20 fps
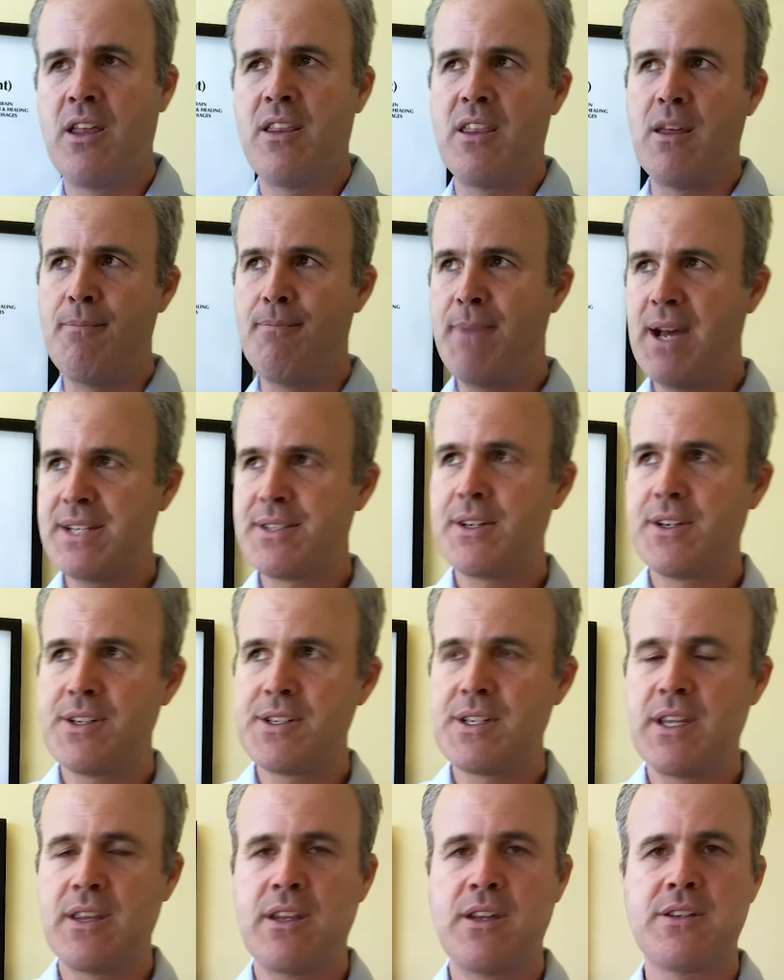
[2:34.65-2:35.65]
the
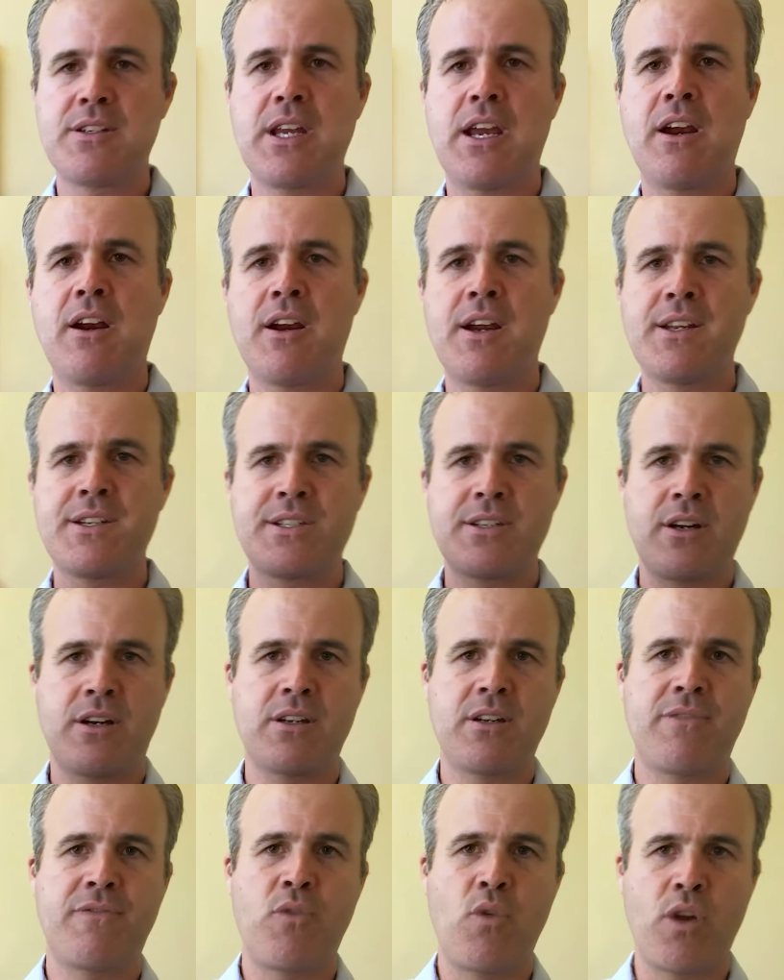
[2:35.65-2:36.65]
muscles in those areas
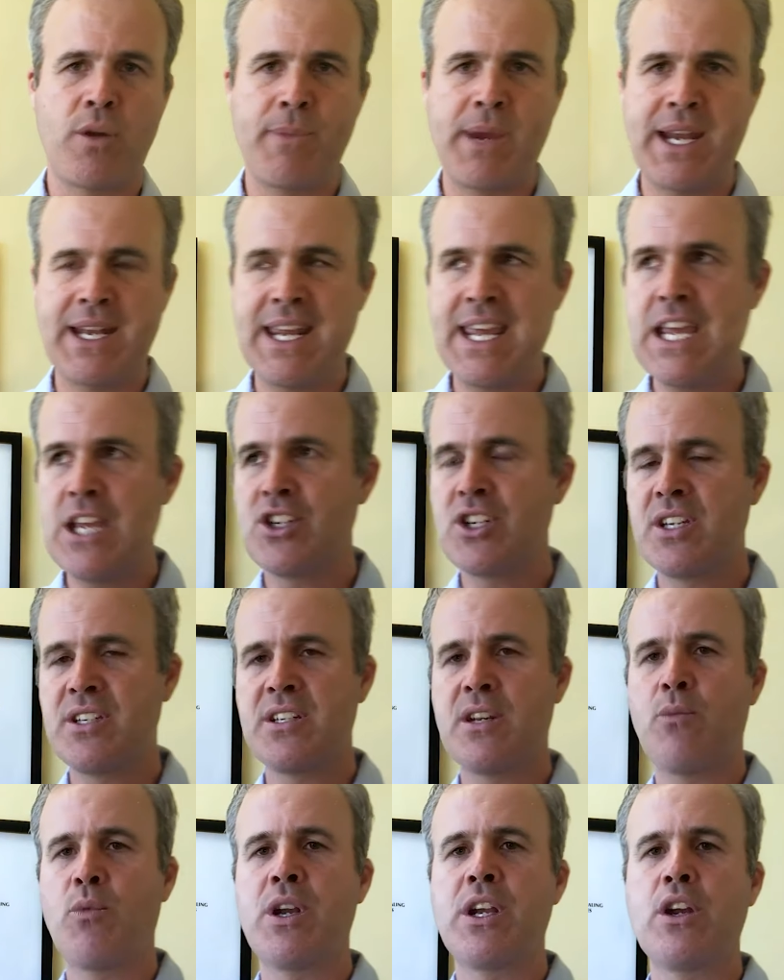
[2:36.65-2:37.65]
start to form
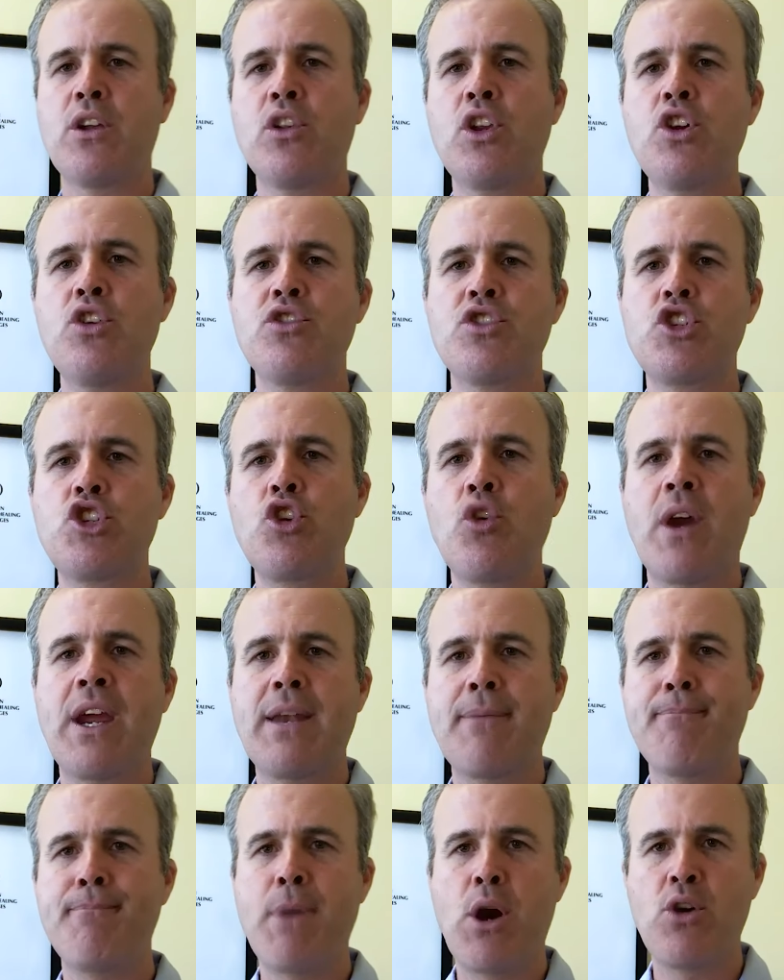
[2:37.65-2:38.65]
adhesions, and when you lose
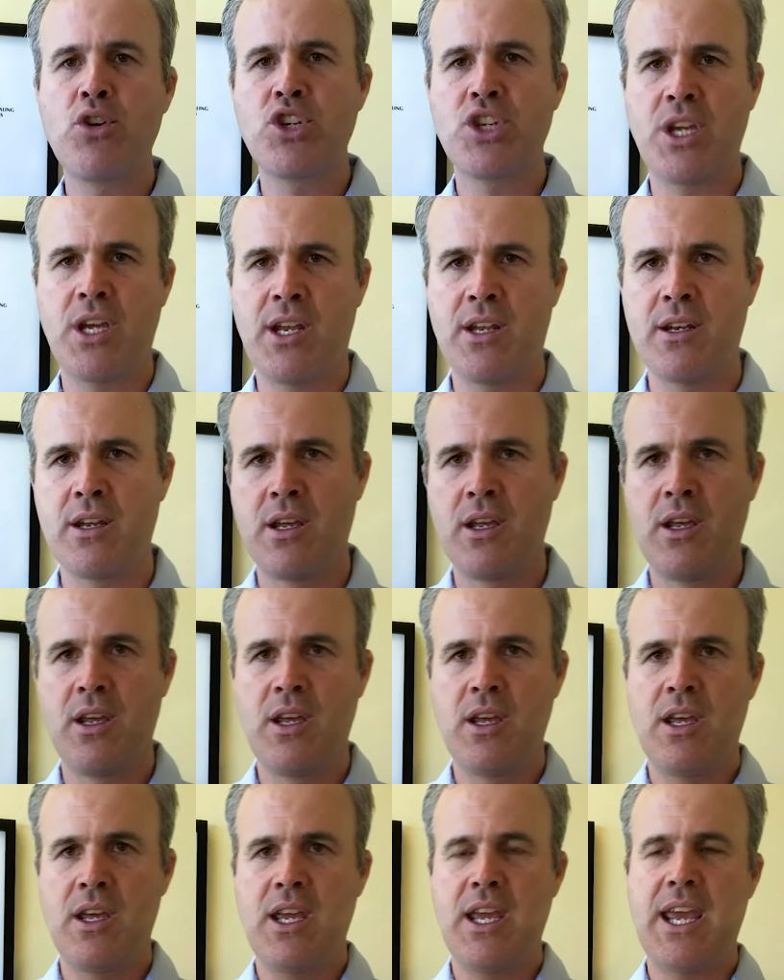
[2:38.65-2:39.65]
joint motion
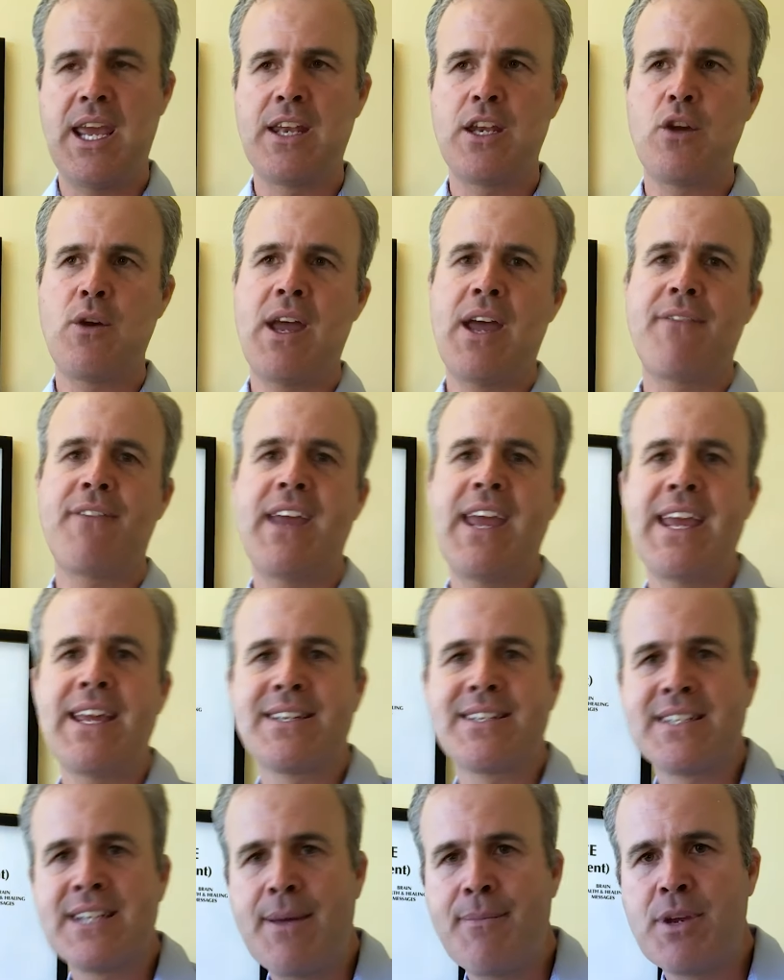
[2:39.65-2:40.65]
and you have
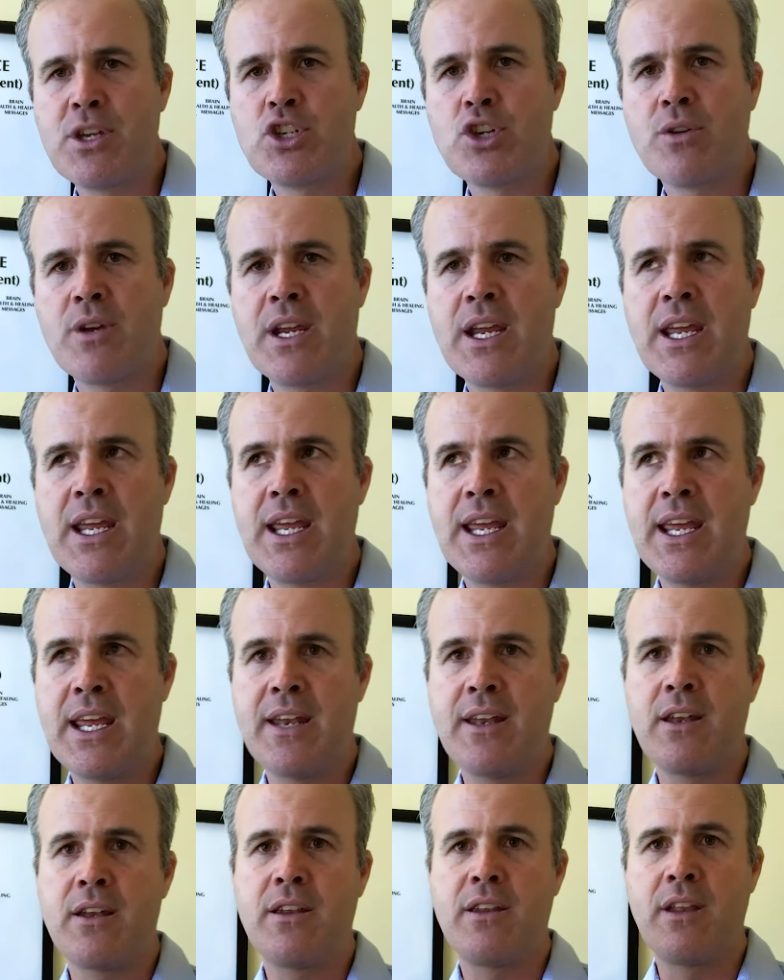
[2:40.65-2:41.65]
asymmetry
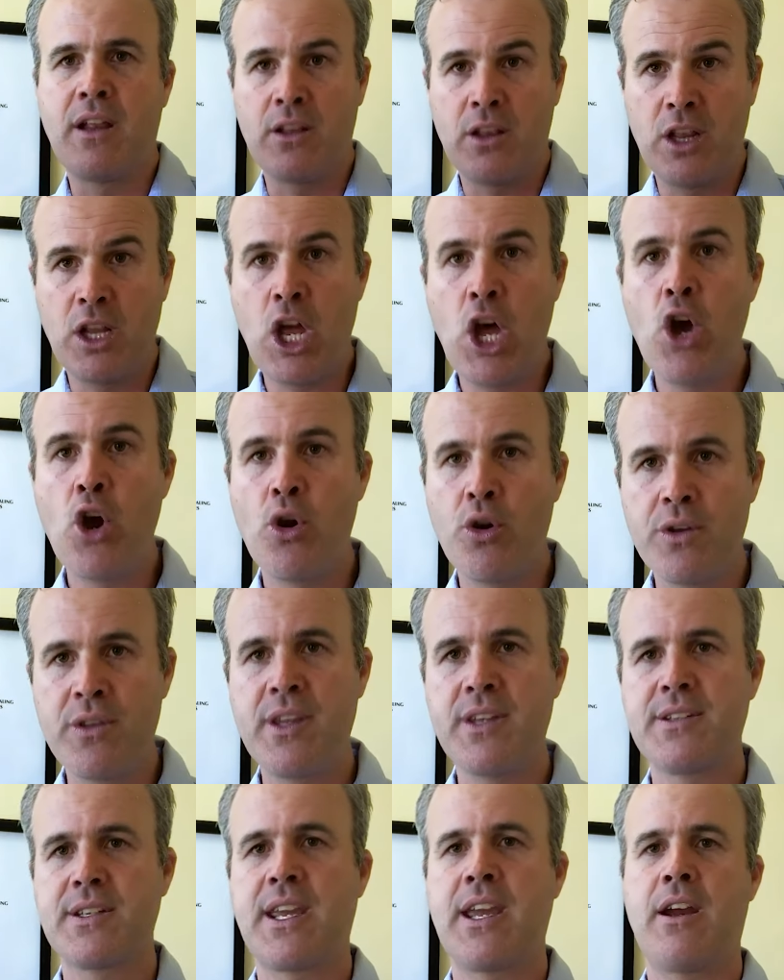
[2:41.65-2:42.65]
in the load
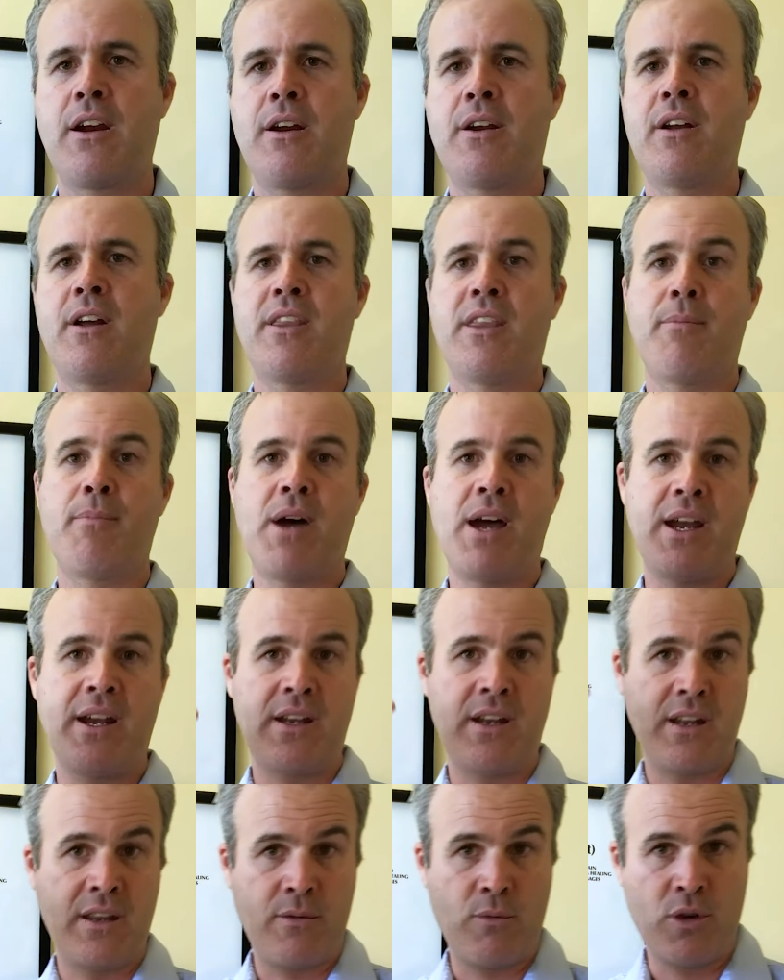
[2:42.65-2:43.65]
that's carried on the body,
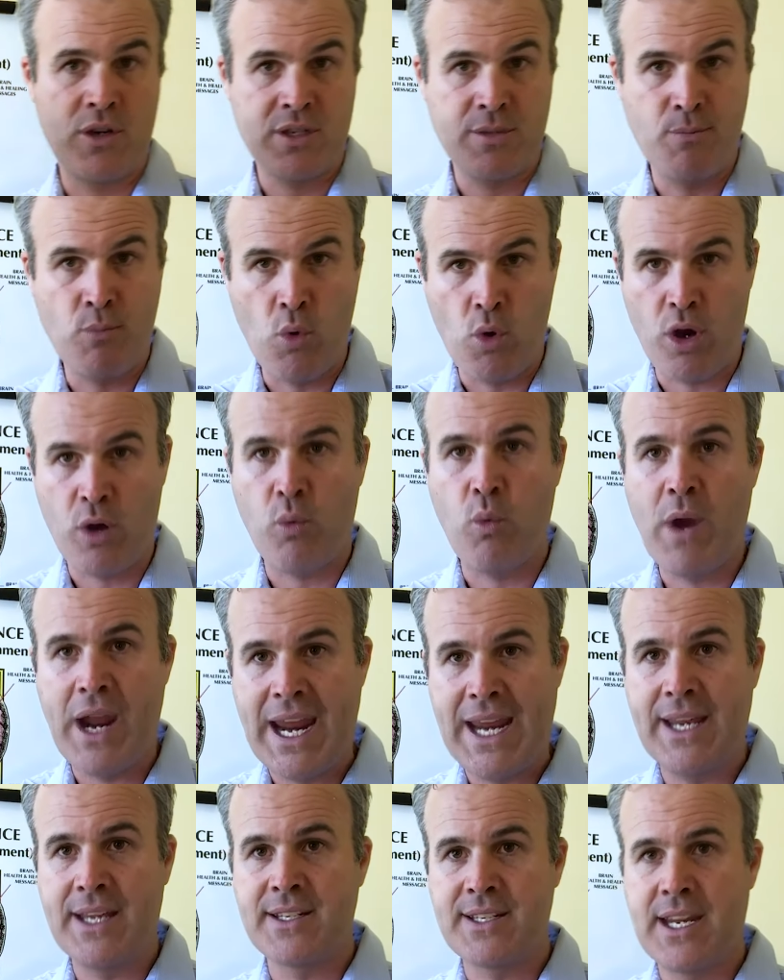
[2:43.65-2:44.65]
in other words, more
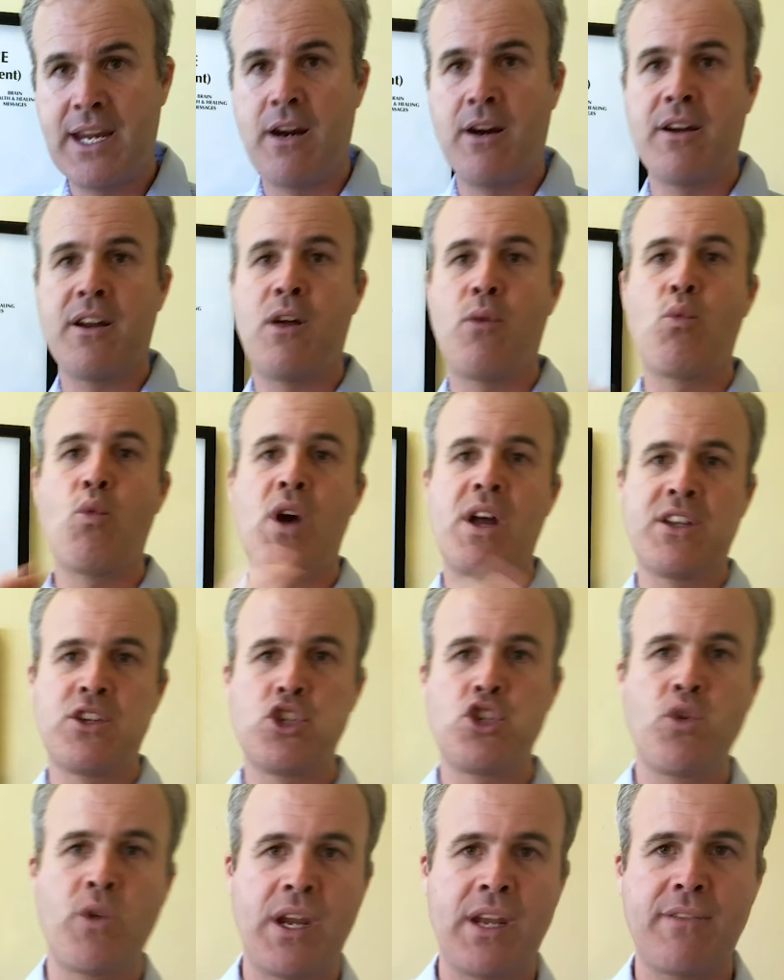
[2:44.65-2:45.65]
weight is carried on one
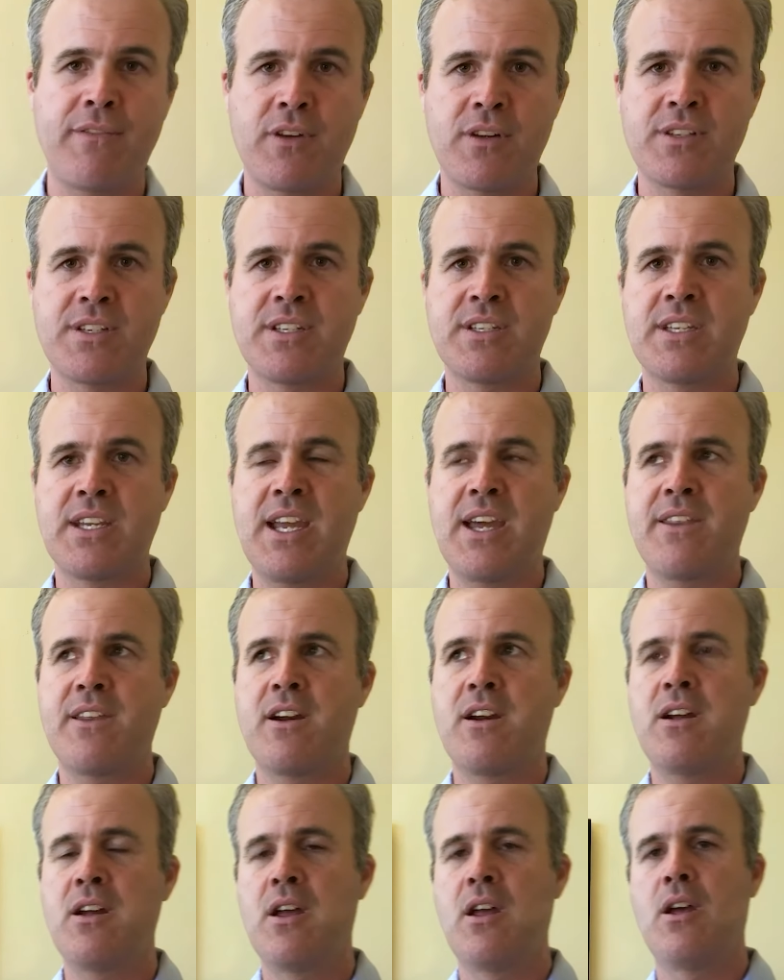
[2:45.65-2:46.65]
joint versus the
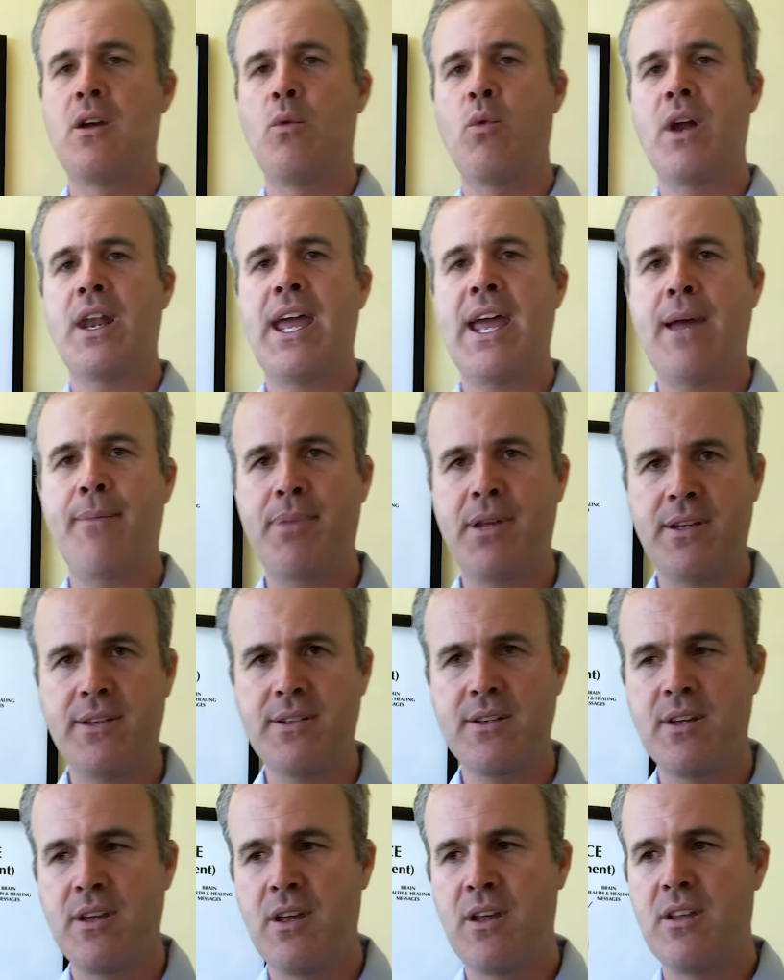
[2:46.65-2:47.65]
other, what happens?